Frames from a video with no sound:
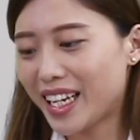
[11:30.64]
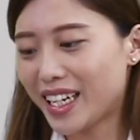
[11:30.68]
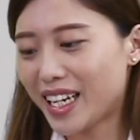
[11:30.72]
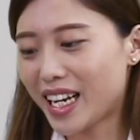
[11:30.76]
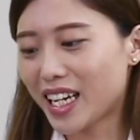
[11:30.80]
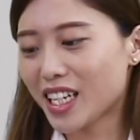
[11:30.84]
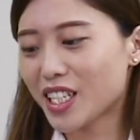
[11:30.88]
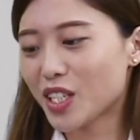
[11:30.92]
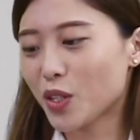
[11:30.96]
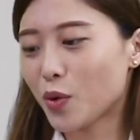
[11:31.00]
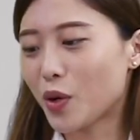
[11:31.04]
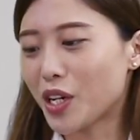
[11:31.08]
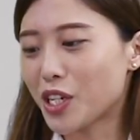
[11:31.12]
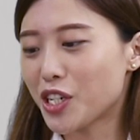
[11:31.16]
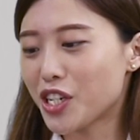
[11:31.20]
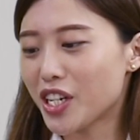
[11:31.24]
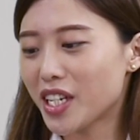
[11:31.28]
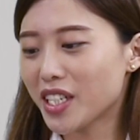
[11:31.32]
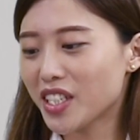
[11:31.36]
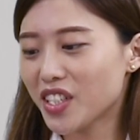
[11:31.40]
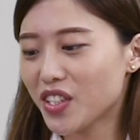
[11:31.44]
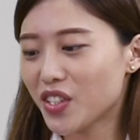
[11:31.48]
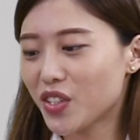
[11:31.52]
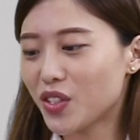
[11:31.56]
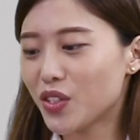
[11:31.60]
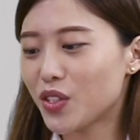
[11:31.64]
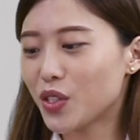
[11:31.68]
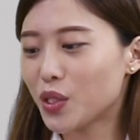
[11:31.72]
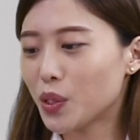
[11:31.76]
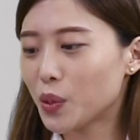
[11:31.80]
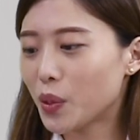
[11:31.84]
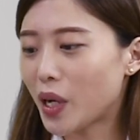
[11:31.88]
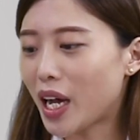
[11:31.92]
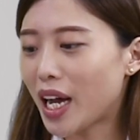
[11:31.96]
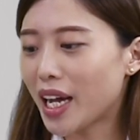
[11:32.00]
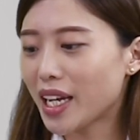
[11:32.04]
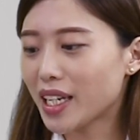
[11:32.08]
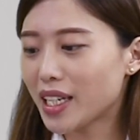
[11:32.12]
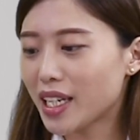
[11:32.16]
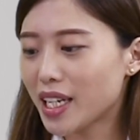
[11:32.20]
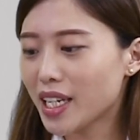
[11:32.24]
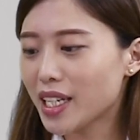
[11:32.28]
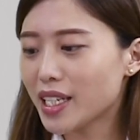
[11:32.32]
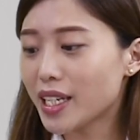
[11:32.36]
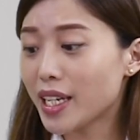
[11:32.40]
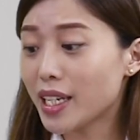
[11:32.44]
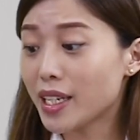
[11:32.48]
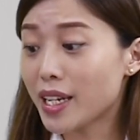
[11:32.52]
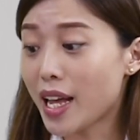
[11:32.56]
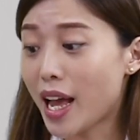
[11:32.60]
Next question, do I
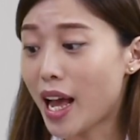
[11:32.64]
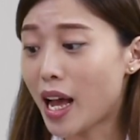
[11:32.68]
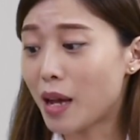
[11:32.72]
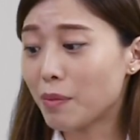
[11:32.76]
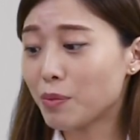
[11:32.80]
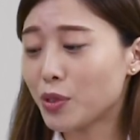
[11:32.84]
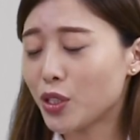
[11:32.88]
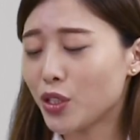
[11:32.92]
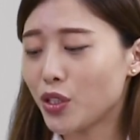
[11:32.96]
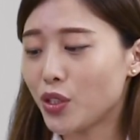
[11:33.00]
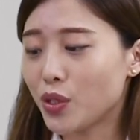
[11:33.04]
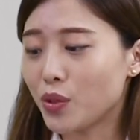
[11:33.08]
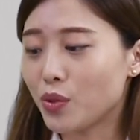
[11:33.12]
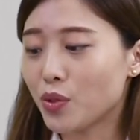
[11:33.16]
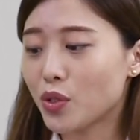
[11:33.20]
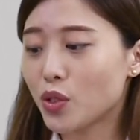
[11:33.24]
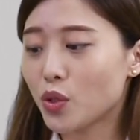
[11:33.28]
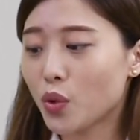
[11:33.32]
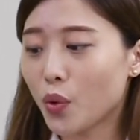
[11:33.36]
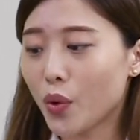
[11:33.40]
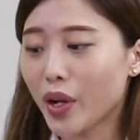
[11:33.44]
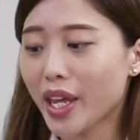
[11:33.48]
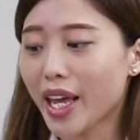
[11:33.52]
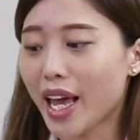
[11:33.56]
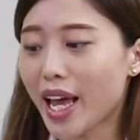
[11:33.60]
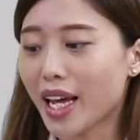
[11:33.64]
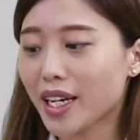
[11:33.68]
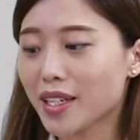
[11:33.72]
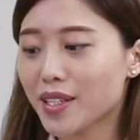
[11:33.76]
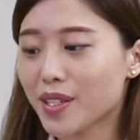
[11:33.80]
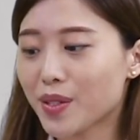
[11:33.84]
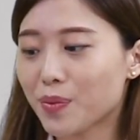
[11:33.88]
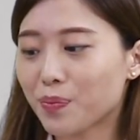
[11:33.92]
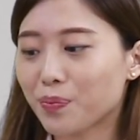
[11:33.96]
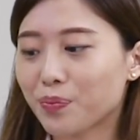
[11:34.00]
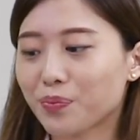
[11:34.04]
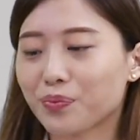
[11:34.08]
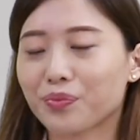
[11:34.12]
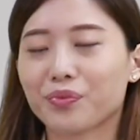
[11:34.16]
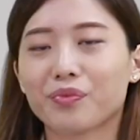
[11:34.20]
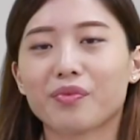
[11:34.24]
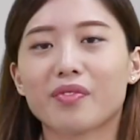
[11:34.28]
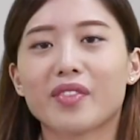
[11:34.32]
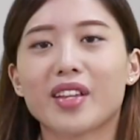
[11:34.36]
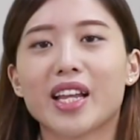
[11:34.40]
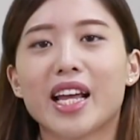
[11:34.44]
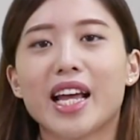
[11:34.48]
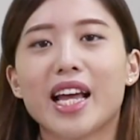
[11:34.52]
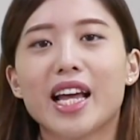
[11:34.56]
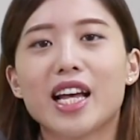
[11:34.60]
need an app to use TwinX?
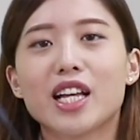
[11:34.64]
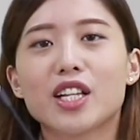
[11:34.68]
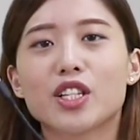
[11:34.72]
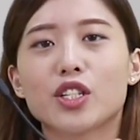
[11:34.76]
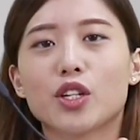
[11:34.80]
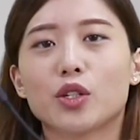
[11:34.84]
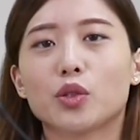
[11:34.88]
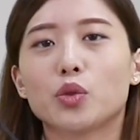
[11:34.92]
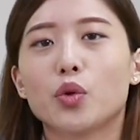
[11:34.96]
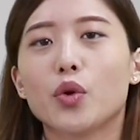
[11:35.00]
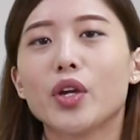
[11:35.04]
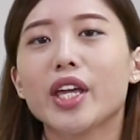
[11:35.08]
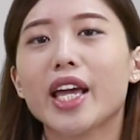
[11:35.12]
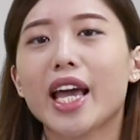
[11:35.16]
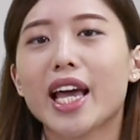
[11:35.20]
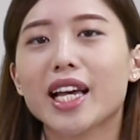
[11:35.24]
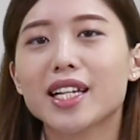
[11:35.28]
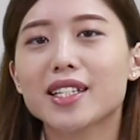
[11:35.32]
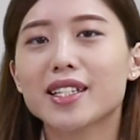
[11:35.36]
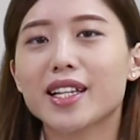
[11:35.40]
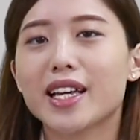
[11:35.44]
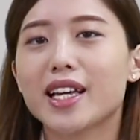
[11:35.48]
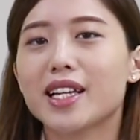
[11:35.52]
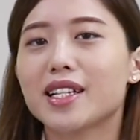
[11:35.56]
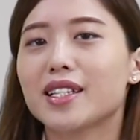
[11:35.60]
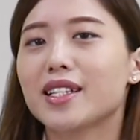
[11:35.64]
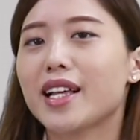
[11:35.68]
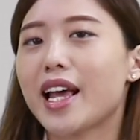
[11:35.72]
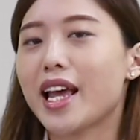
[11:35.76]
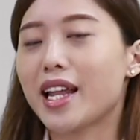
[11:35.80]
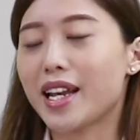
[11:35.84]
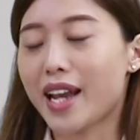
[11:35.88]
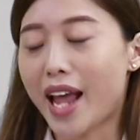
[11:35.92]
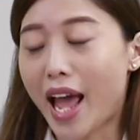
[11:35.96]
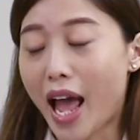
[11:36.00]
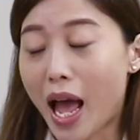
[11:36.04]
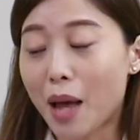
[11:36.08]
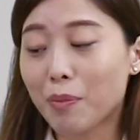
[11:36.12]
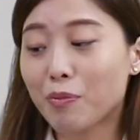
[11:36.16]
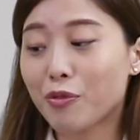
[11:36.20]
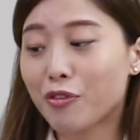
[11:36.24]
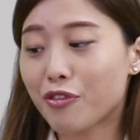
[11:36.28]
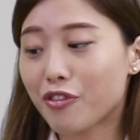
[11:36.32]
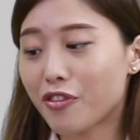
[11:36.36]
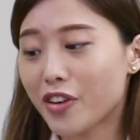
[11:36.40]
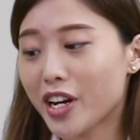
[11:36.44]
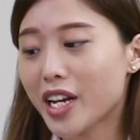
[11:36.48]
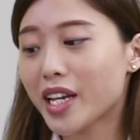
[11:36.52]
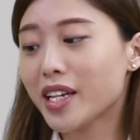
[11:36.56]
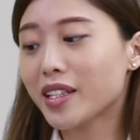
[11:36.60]
So TwinX is an
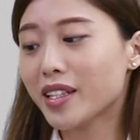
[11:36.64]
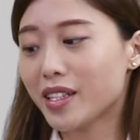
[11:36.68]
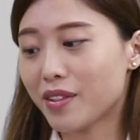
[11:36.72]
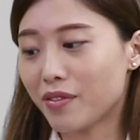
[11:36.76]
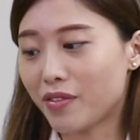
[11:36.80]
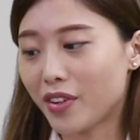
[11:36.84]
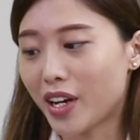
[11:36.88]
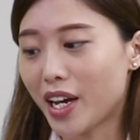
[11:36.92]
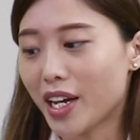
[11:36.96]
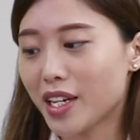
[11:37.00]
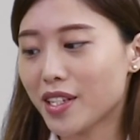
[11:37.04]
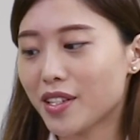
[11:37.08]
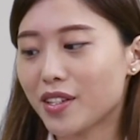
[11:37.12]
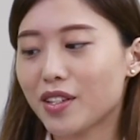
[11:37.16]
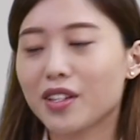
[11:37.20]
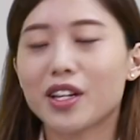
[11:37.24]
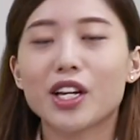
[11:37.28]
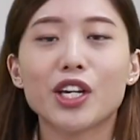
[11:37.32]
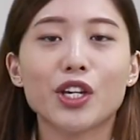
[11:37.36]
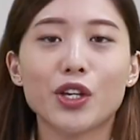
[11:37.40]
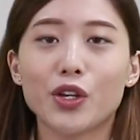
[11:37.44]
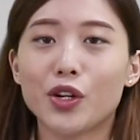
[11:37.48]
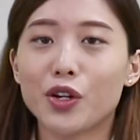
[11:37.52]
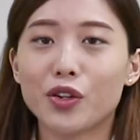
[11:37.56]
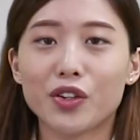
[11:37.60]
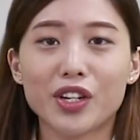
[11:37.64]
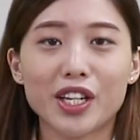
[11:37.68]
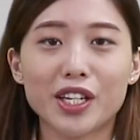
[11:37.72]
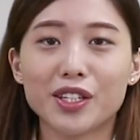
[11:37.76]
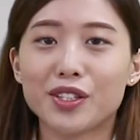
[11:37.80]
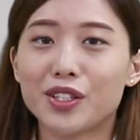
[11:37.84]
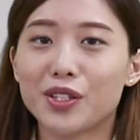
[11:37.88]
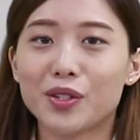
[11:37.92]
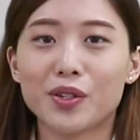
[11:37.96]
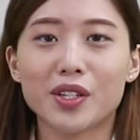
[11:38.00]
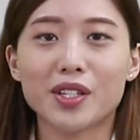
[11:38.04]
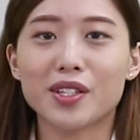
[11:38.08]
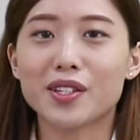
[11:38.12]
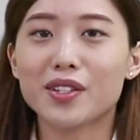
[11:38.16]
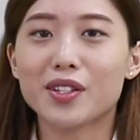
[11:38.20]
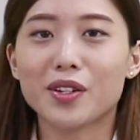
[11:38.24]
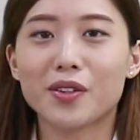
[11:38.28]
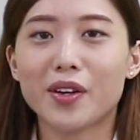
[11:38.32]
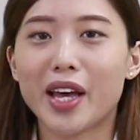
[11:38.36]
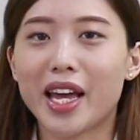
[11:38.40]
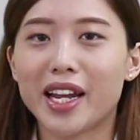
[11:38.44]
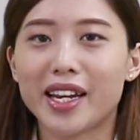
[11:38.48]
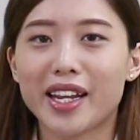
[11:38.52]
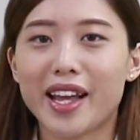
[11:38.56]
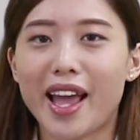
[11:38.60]
app-free device. You don't need to
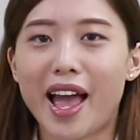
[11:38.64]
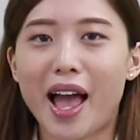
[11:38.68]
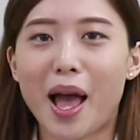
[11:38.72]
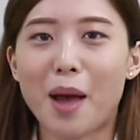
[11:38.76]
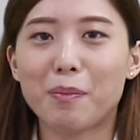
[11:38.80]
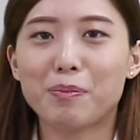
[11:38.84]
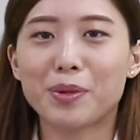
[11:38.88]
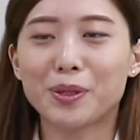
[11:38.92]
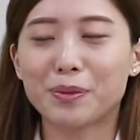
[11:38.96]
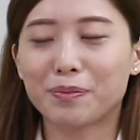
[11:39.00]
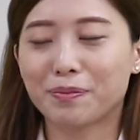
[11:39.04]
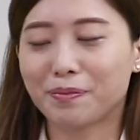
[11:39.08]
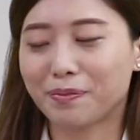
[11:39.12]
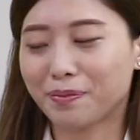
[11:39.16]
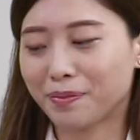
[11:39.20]
install any app.